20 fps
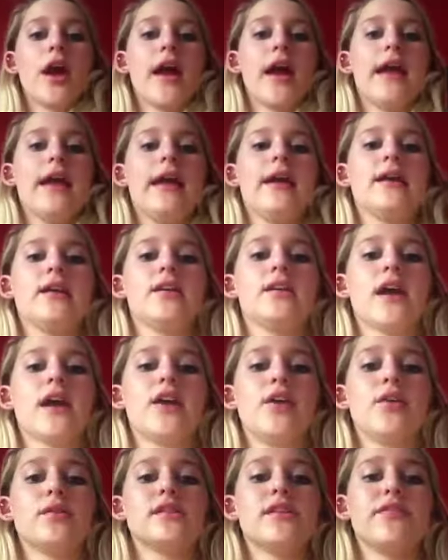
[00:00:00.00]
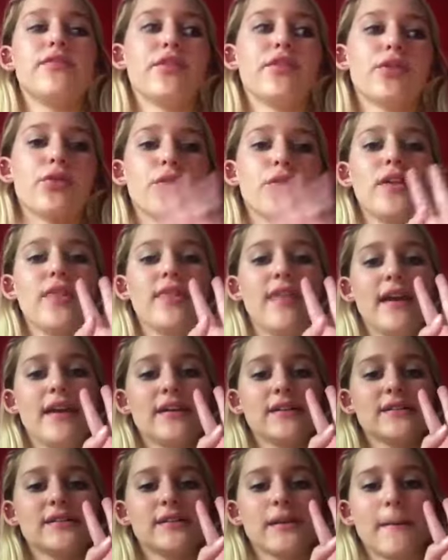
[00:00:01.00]
And I noticed it for three
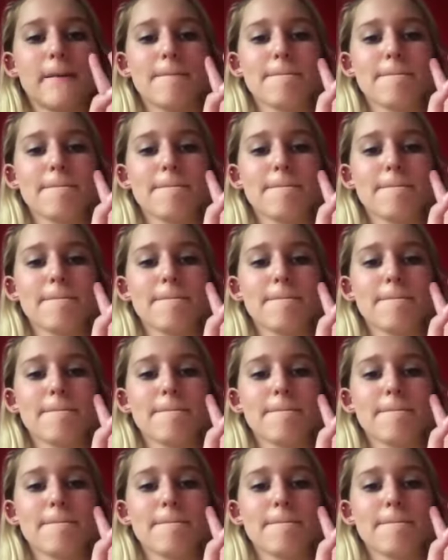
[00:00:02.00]
things.